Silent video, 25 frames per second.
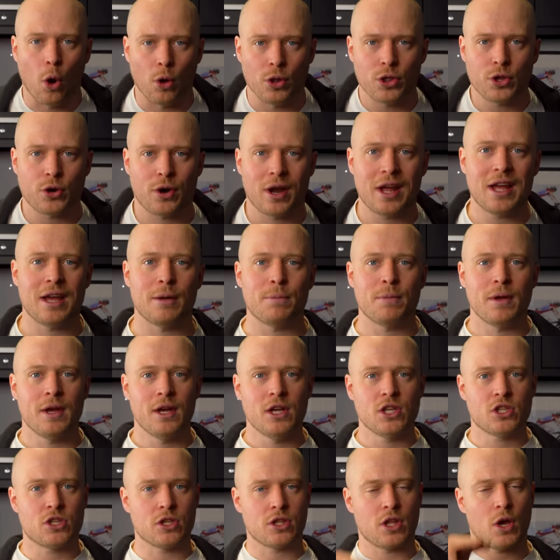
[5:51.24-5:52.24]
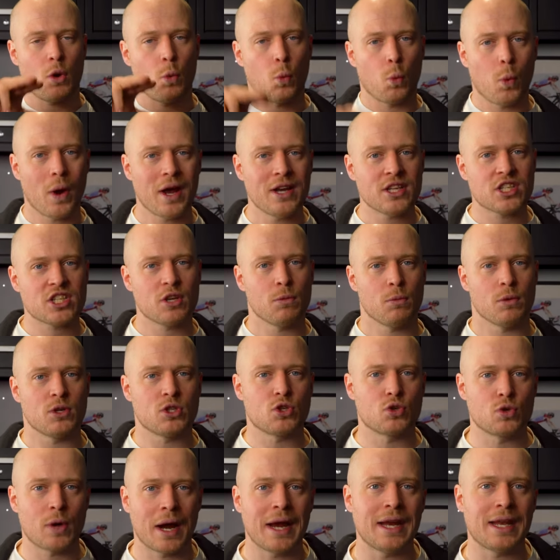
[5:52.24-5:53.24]
on their hip, so that when
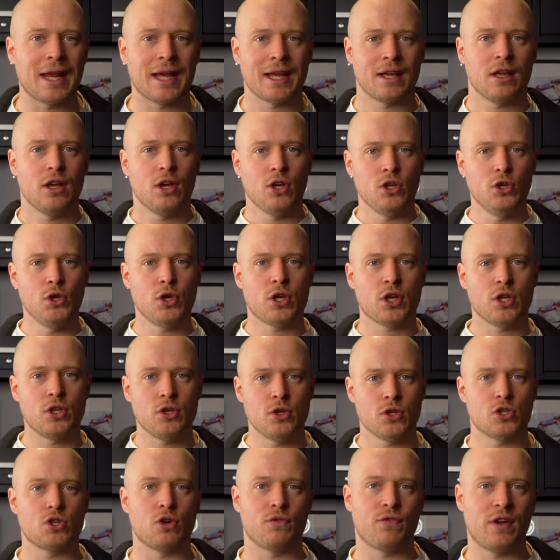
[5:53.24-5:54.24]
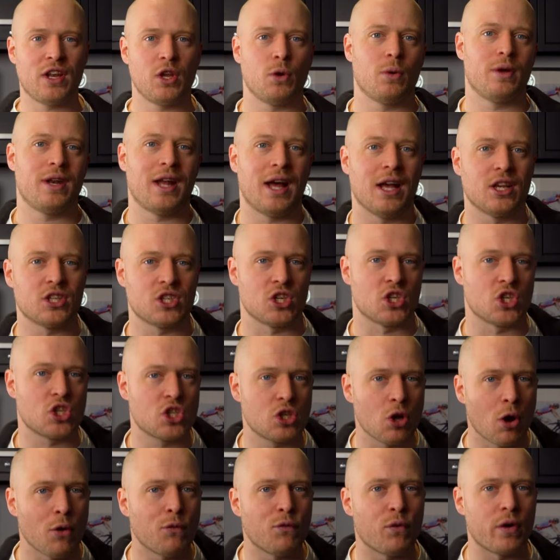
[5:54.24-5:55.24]
someone's riding, you can use your video analysis
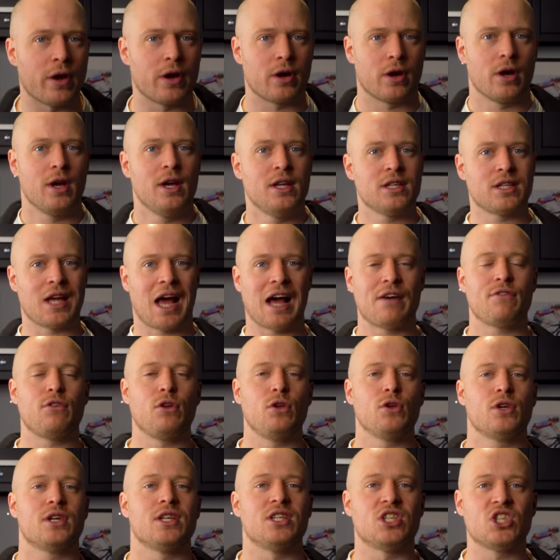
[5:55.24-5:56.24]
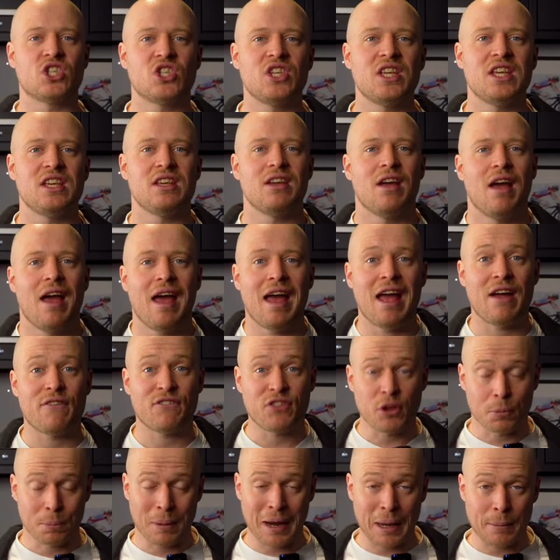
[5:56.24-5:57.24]
software to have a look and see
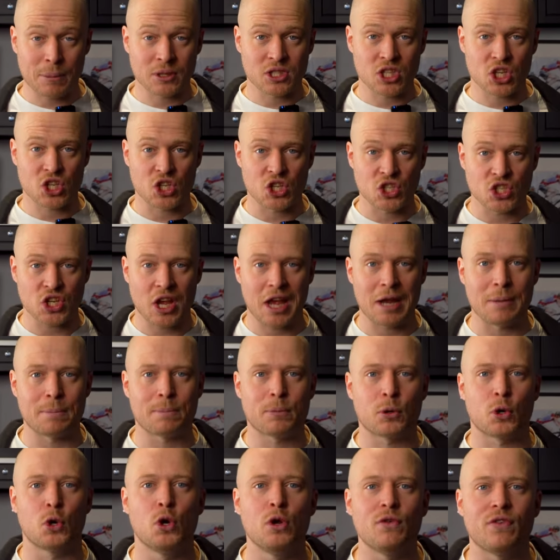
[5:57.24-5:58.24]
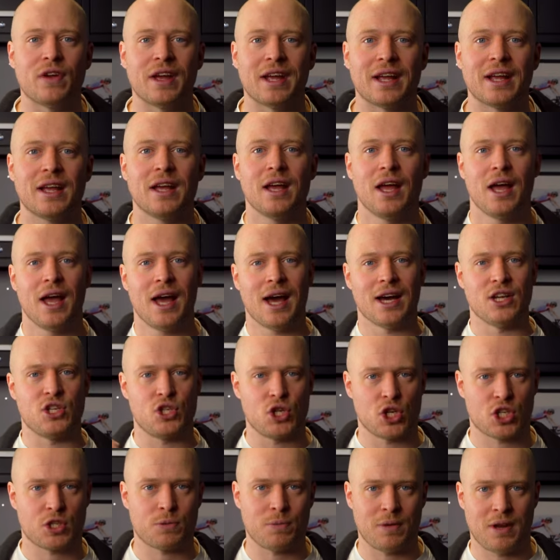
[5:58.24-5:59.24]
if their bike position's improving
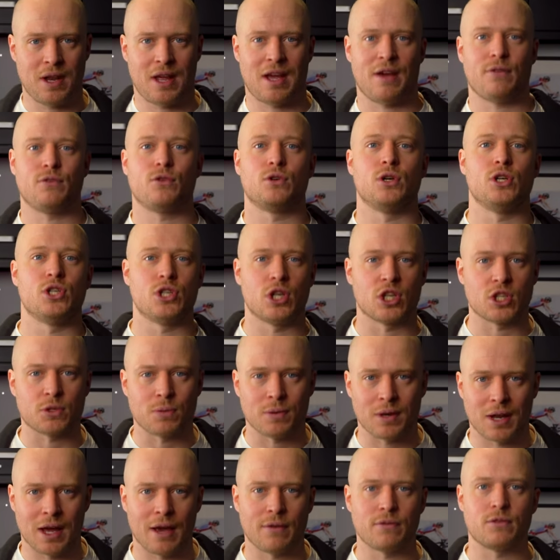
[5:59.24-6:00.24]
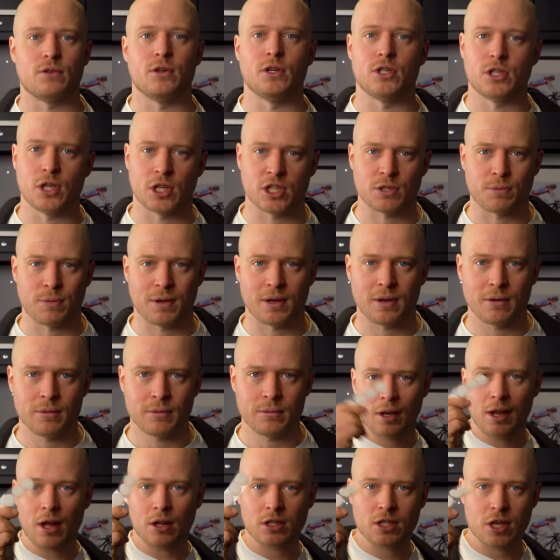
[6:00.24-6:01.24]
adjustment after adjustment after adjustment.
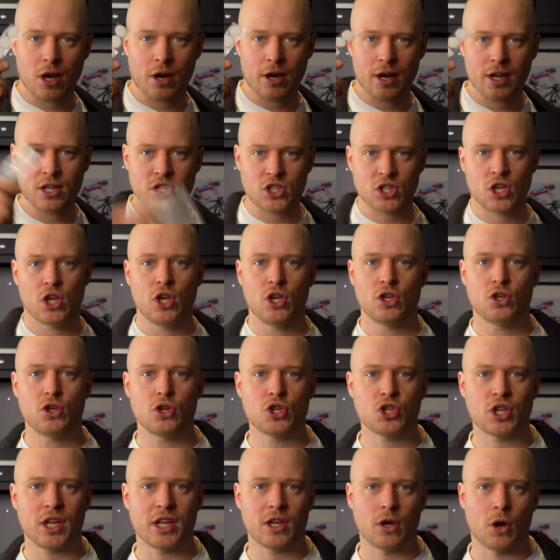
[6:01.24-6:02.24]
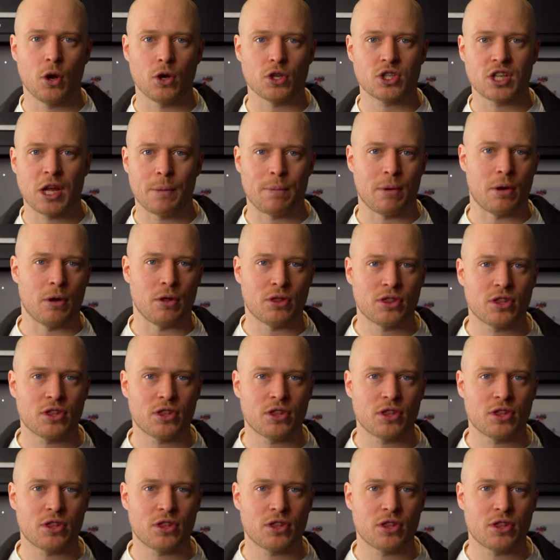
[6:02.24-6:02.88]
Little targets usually cost about